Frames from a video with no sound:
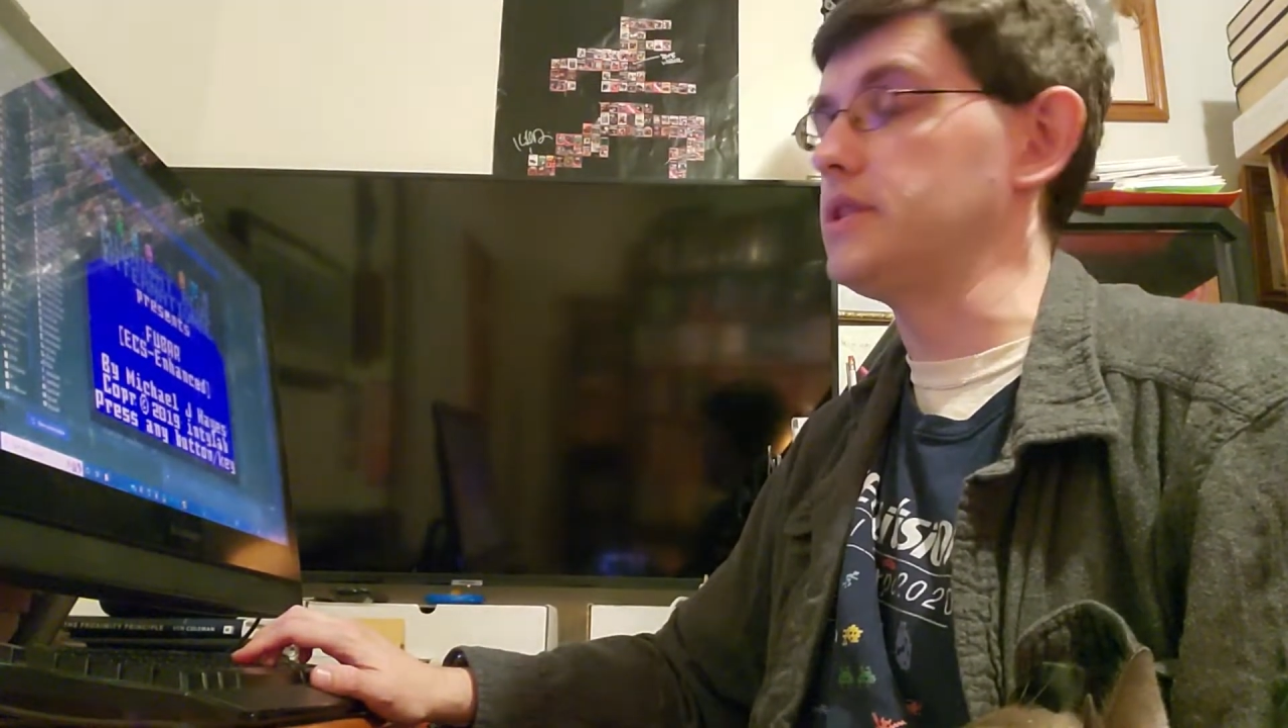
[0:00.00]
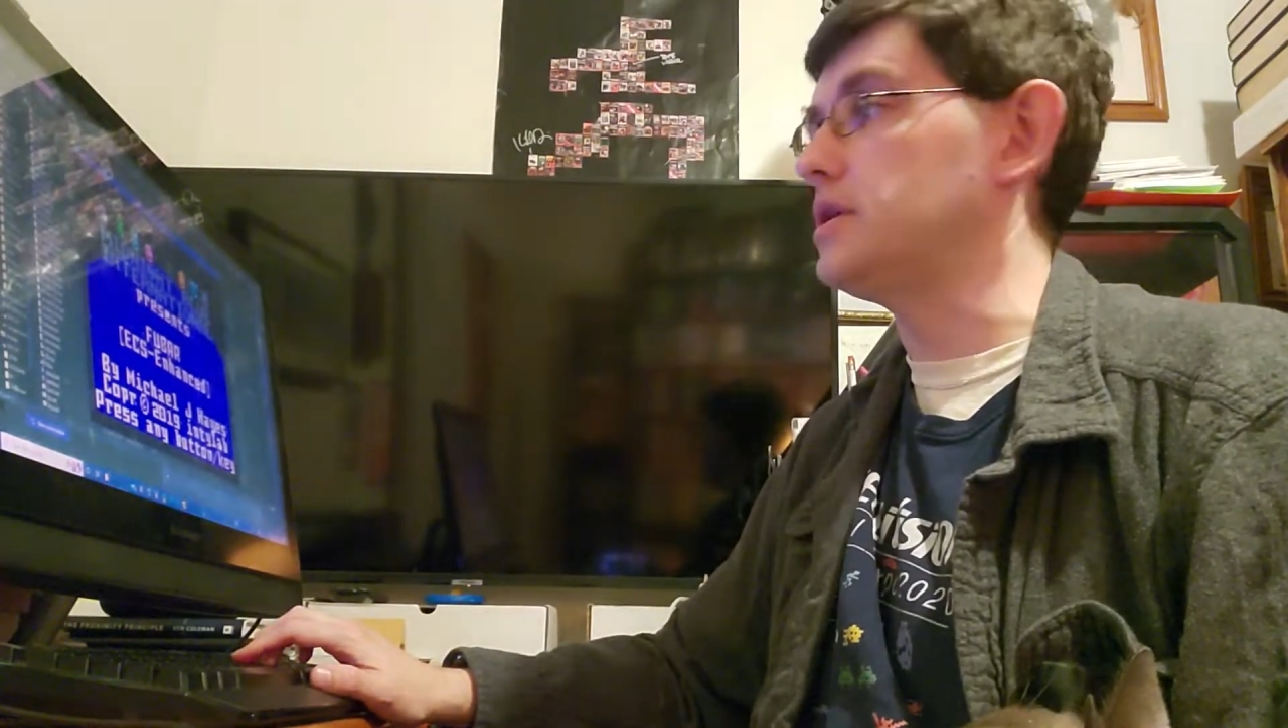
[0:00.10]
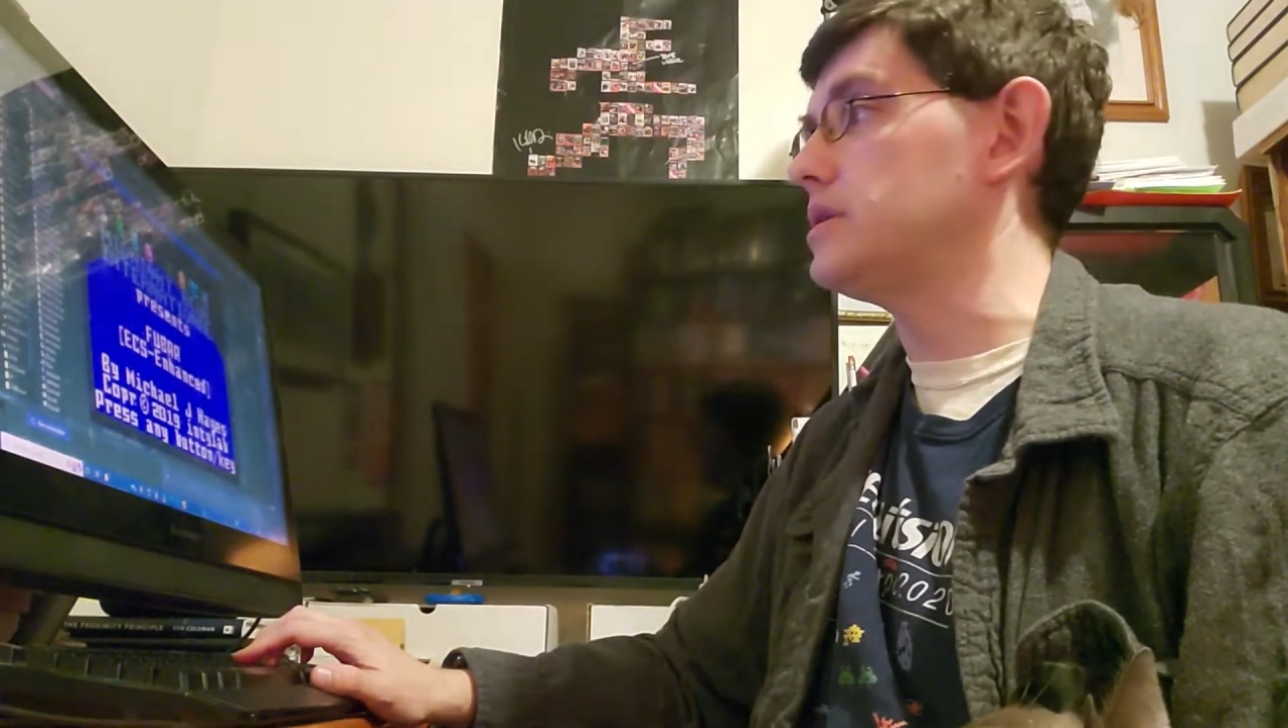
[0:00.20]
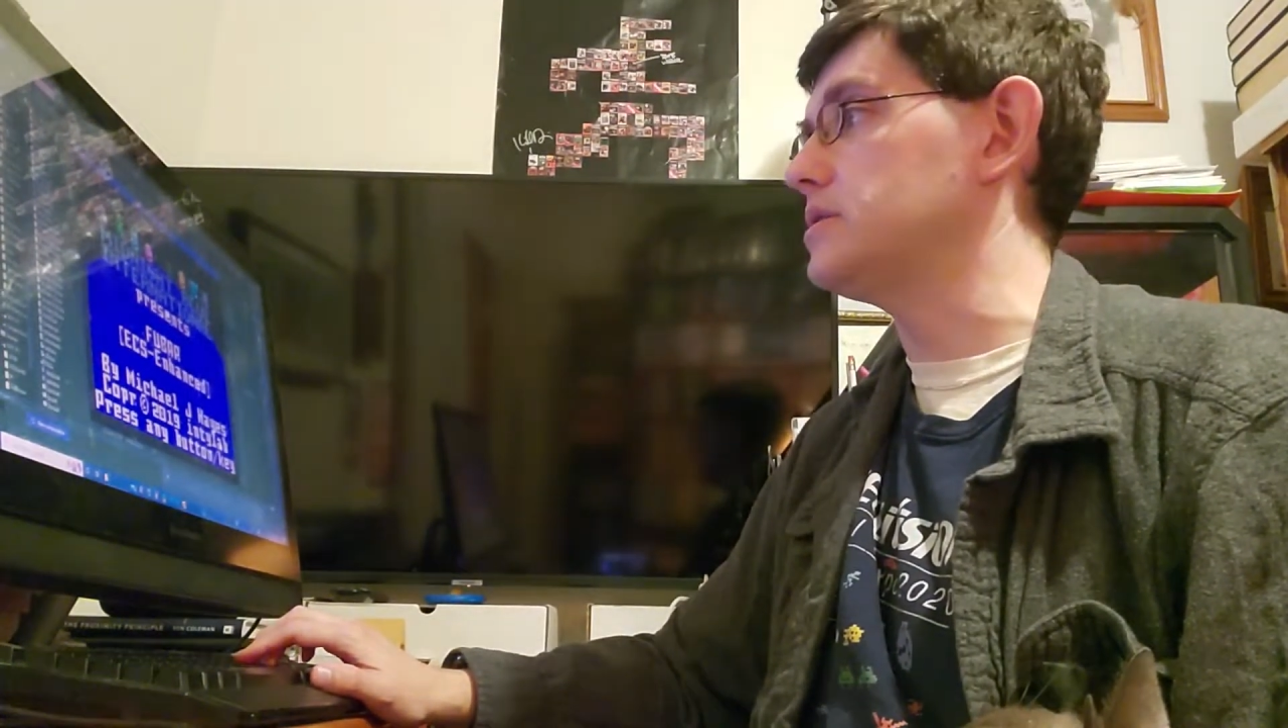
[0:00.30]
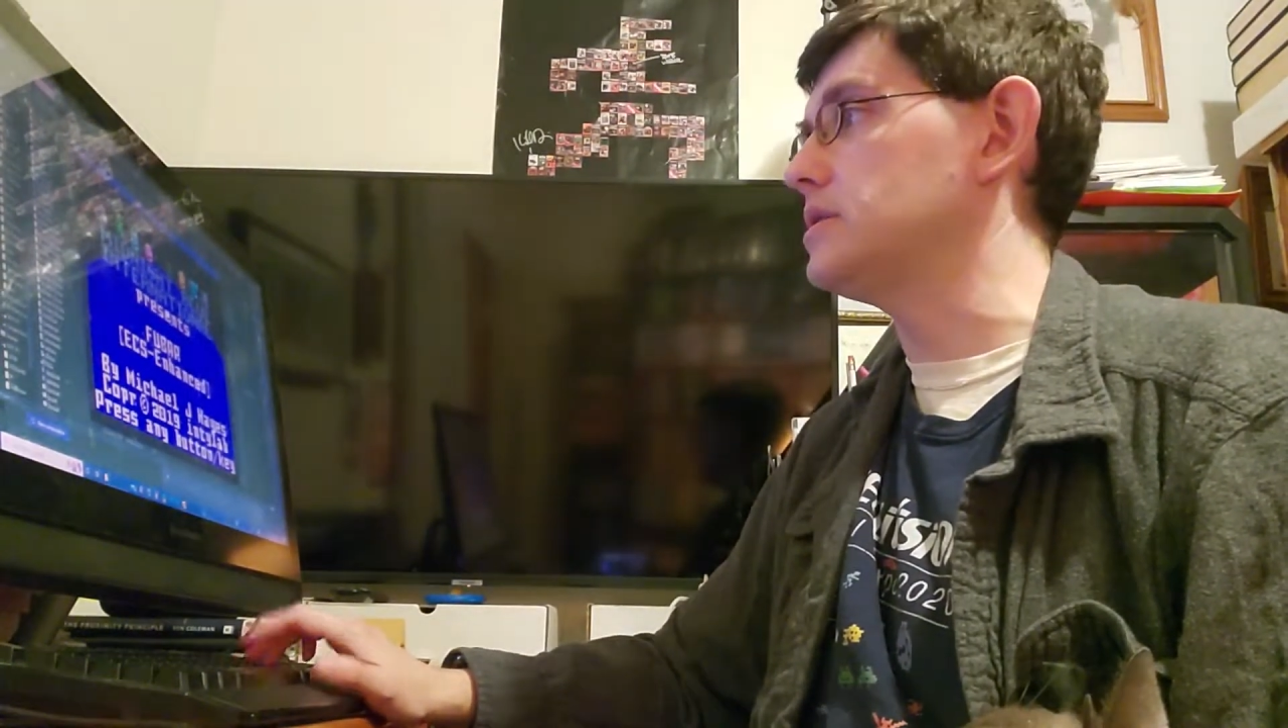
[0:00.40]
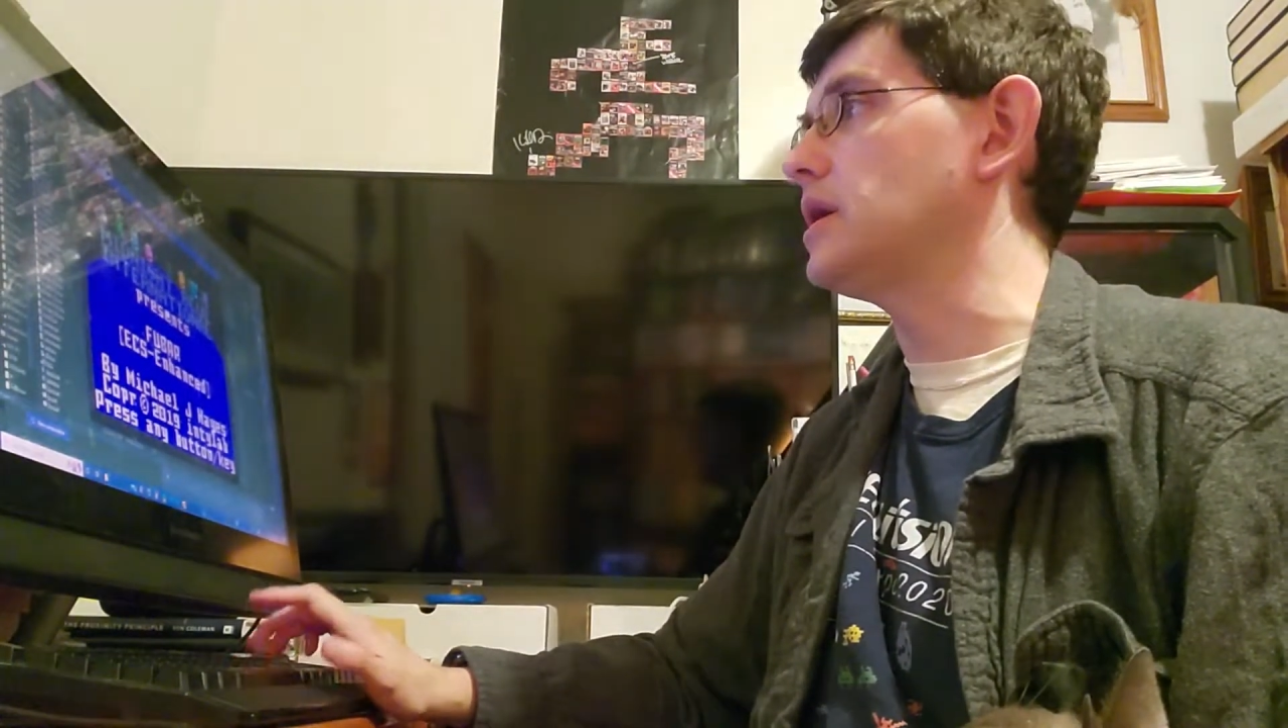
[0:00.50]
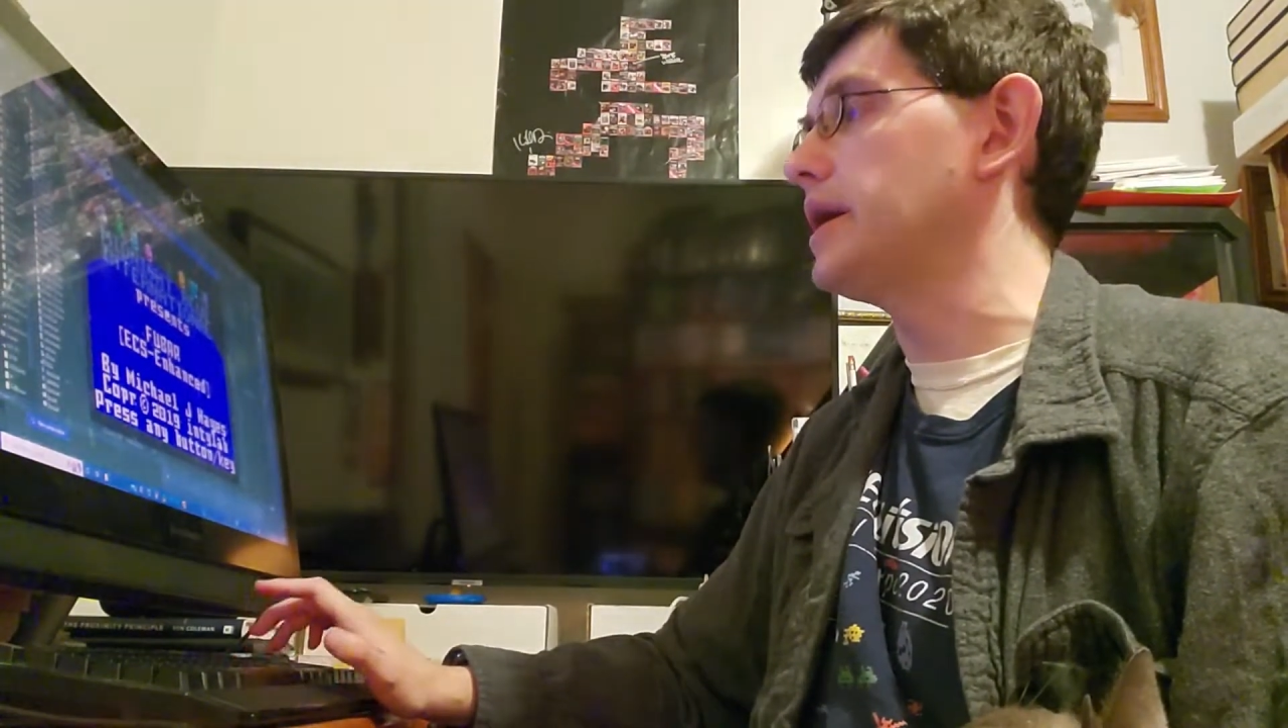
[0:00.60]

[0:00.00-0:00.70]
on the